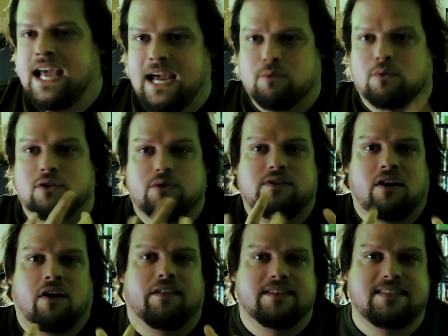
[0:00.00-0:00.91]
and we're
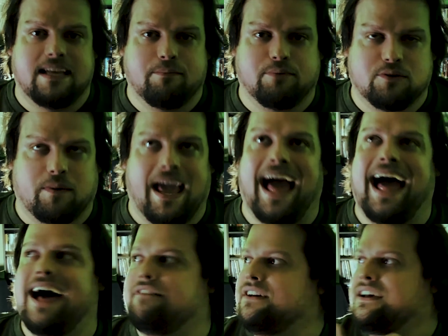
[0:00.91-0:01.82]
losing all the staples we
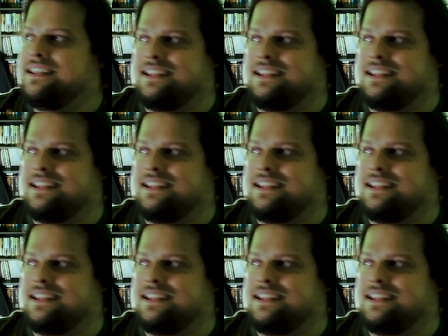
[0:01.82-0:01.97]
have.